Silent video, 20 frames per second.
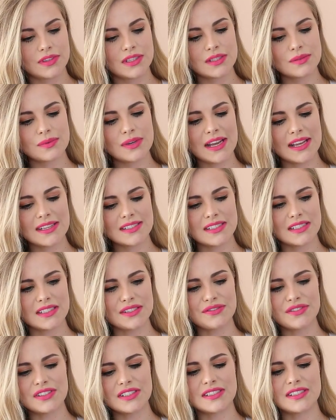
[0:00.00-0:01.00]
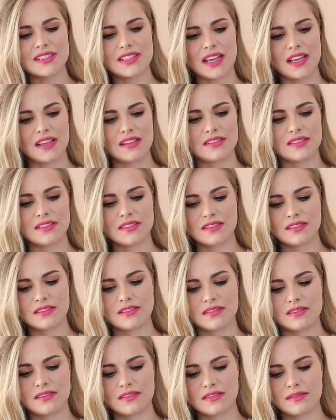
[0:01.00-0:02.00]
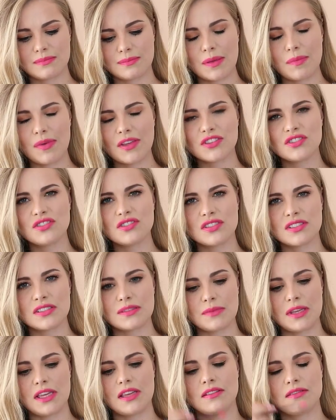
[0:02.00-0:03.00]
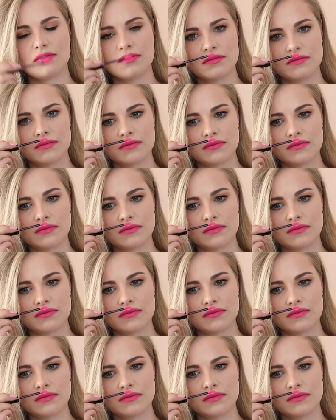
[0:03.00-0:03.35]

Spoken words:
This one has a different scent. Maybe it's just me.